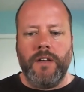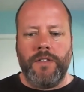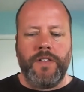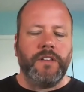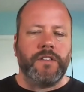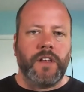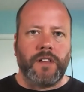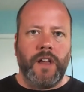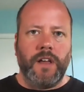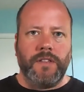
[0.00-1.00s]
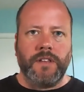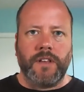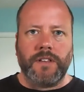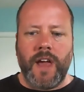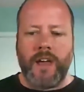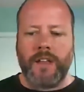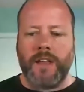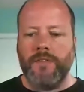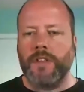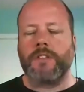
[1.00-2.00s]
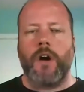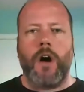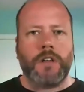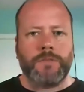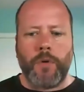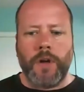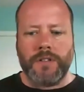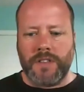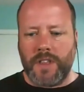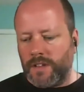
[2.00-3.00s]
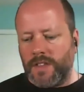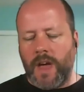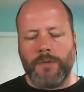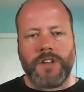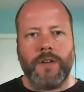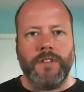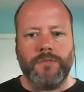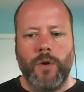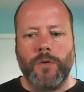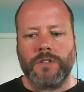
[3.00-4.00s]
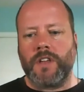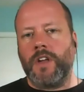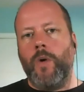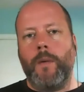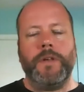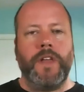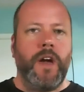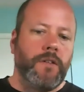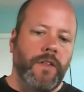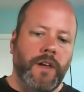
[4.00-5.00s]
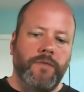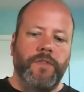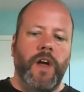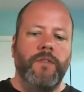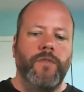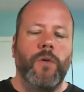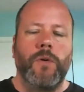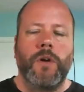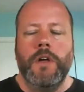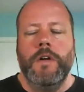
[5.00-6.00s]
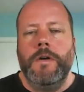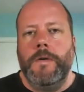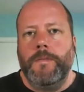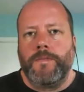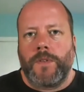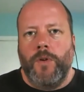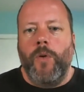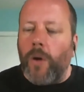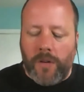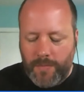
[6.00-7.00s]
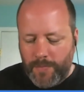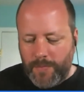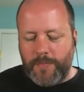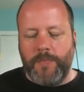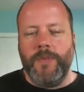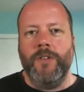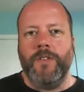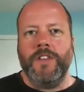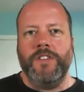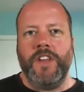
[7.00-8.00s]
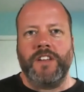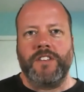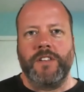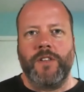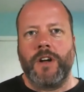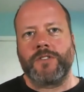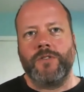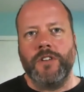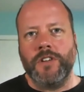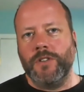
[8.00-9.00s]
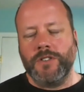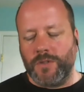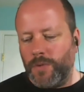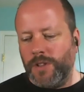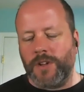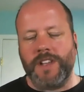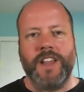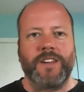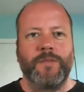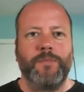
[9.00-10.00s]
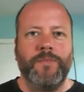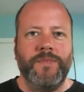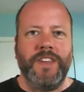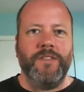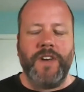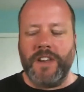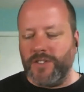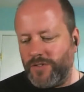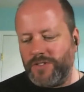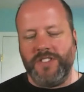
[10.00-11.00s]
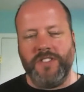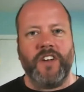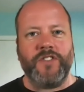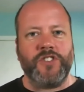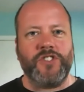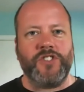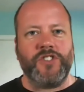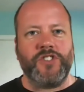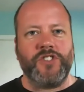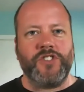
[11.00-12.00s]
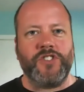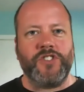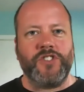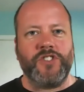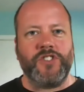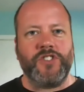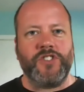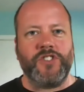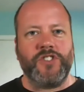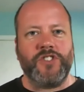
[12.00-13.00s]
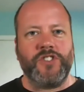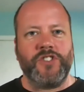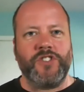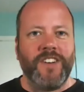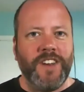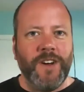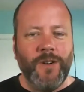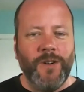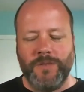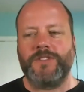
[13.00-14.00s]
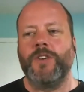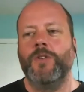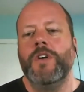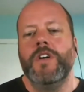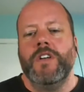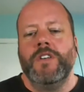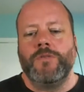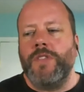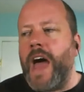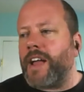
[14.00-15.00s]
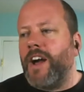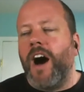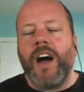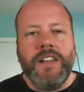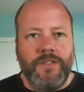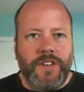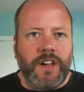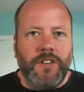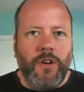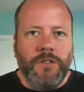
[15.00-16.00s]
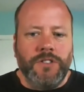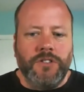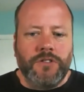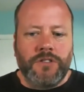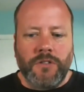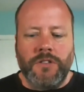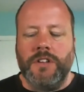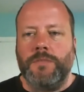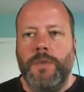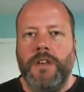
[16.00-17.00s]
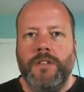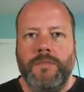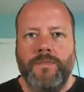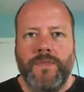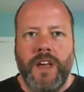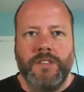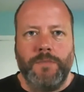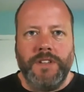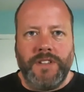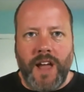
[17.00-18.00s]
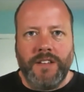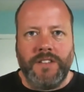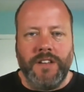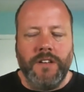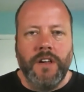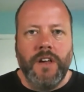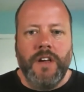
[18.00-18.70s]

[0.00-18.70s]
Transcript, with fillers: things like that, like even like the Ospreys and things like that, which have these rotors that can go up and down and they can fly forward. Or, you know, and then you take it to the logical conclusion where you look at like the Avengers and you've got the shield hover carrier, you know? So that kind of technology you're certain has been tested.